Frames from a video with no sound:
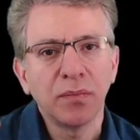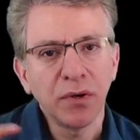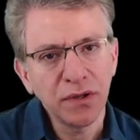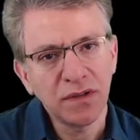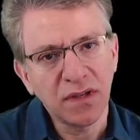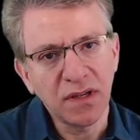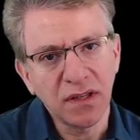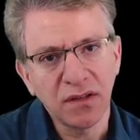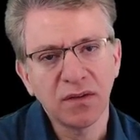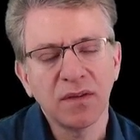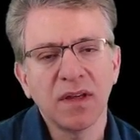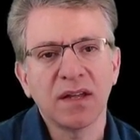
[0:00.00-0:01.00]
put
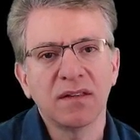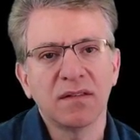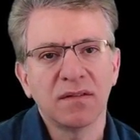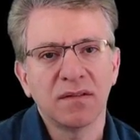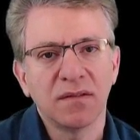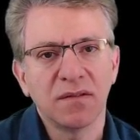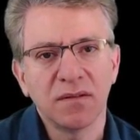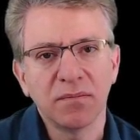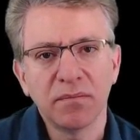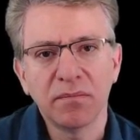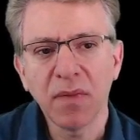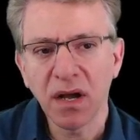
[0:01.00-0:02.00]
into that
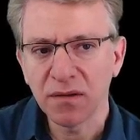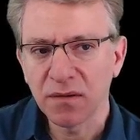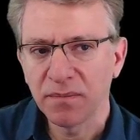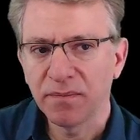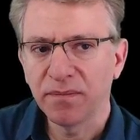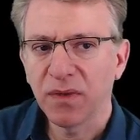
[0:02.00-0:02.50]
model.